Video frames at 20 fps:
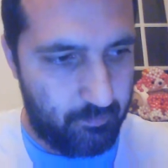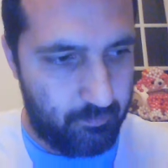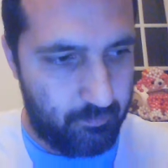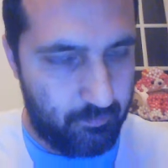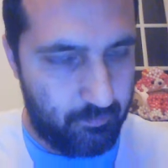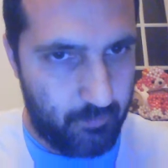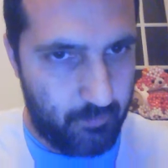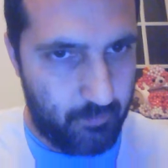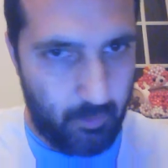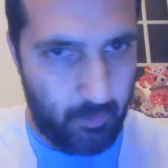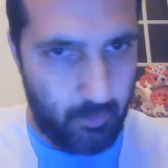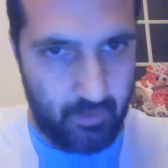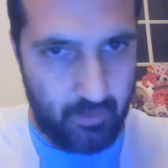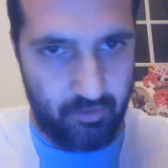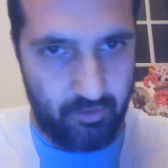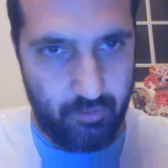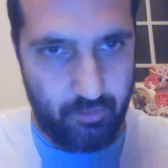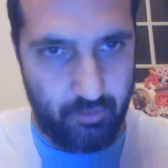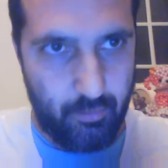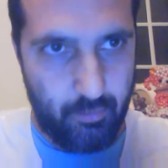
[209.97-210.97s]
though I
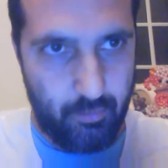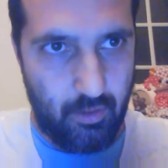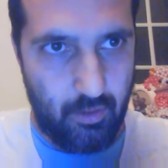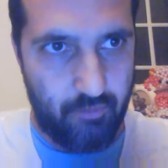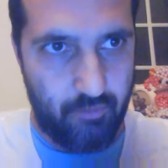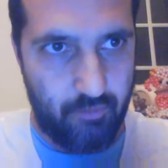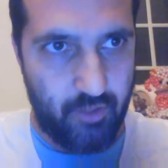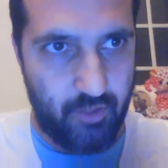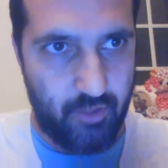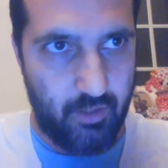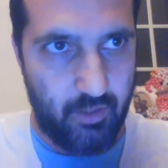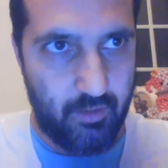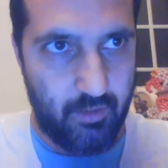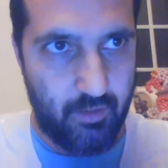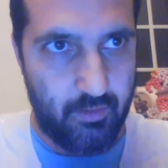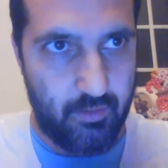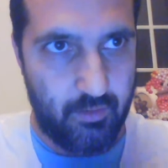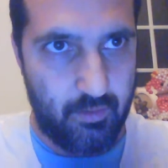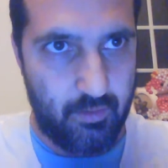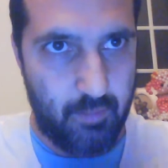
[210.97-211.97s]
disagree with a lot
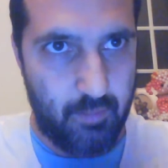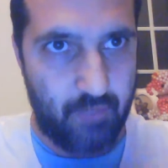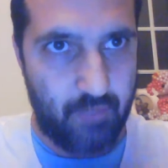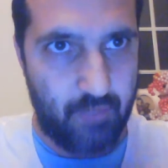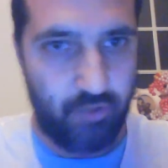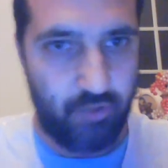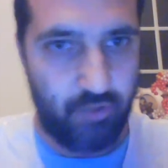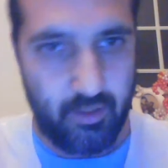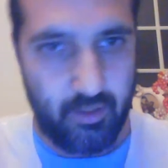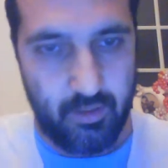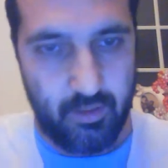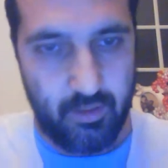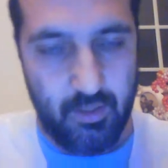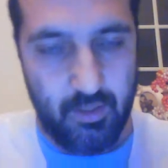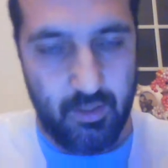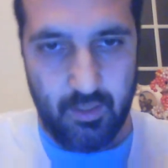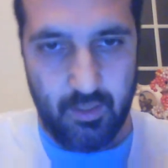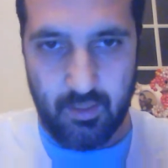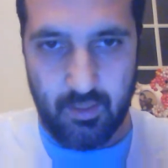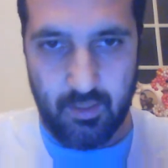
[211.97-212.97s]
of about China,
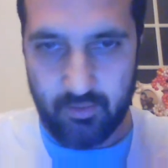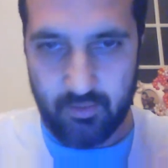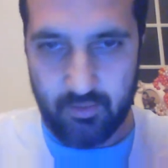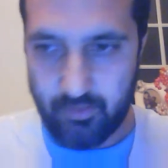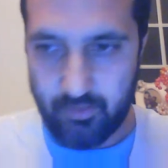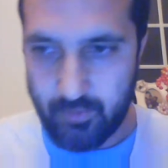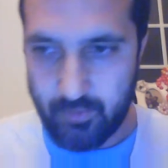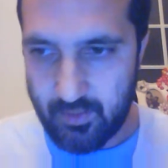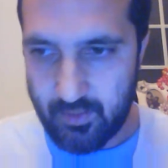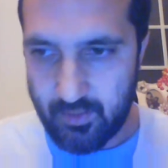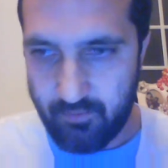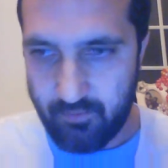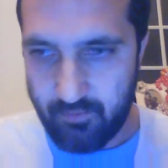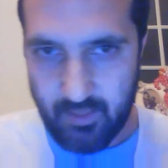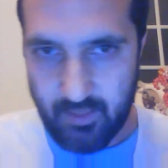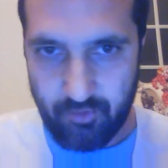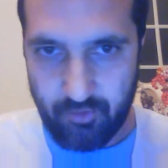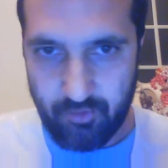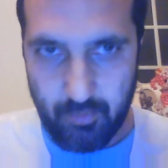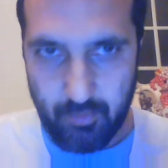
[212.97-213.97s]
I still think even
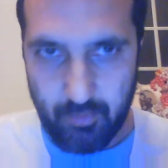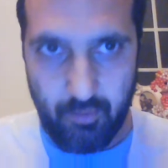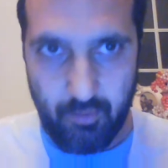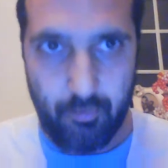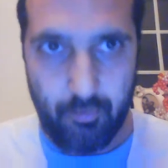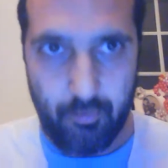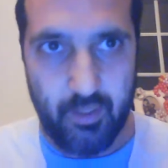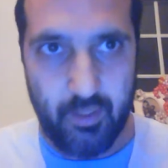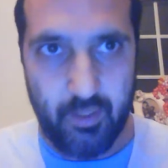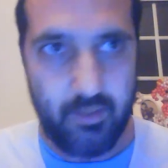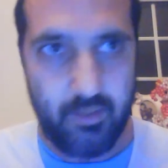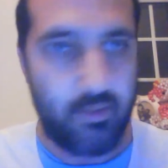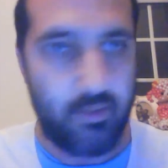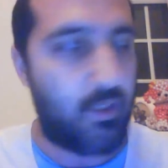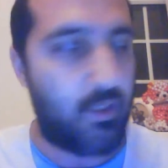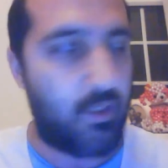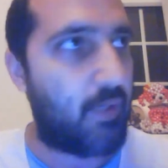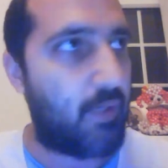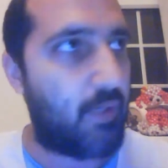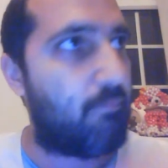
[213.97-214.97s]
they should be reparated.
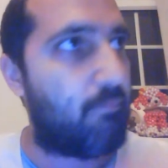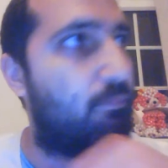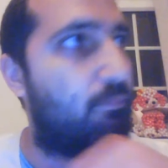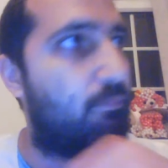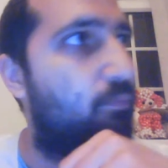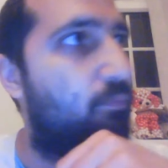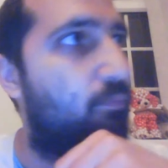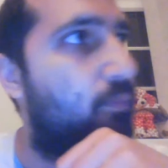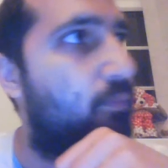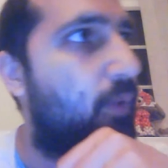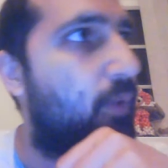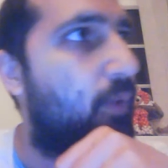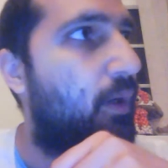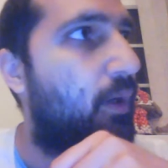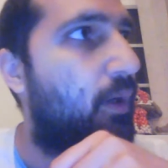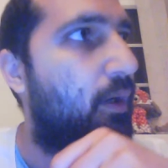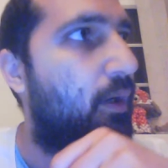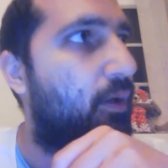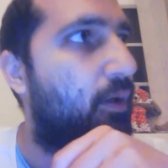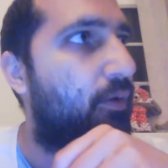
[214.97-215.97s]

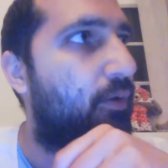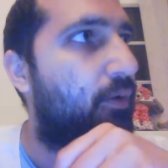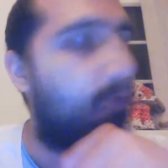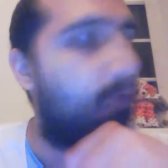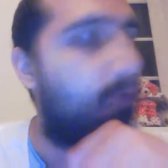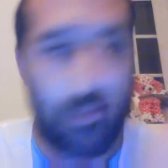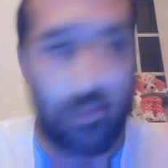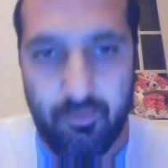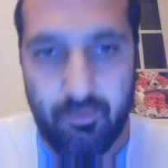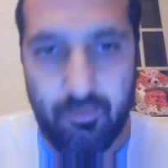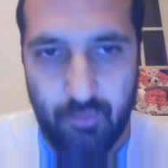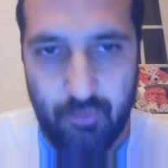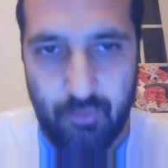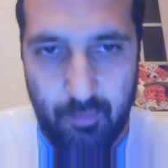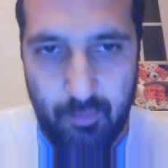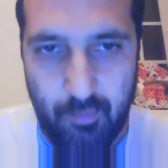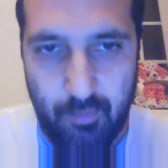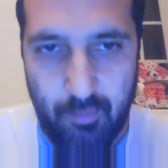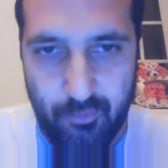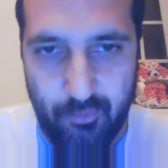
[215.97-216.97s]
So I'd love to
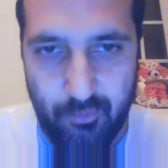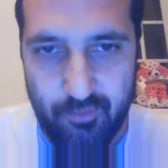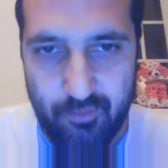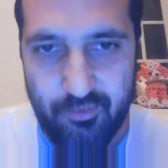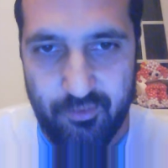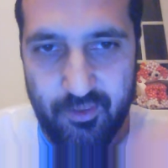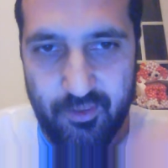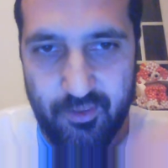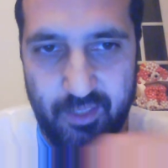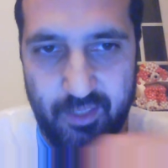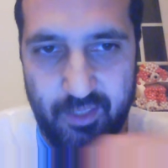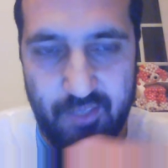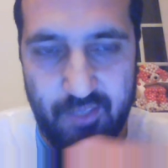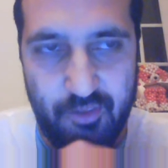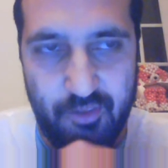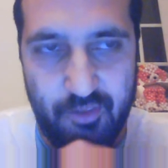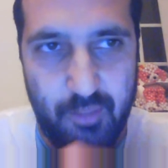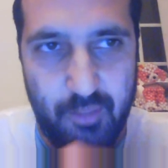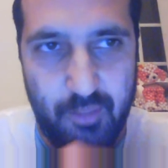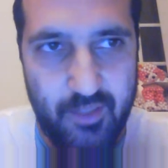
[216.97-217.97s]
reparate all of
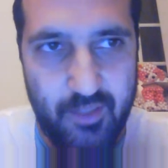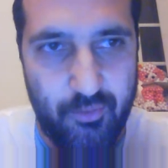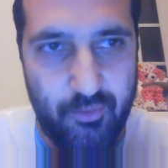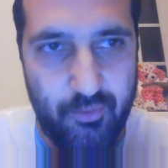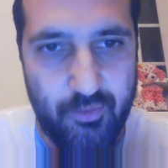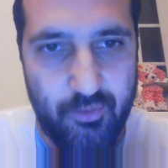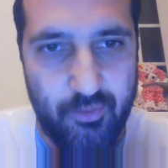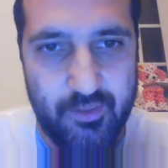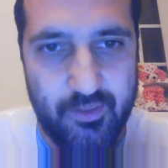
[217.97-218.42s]
Asia, but I thought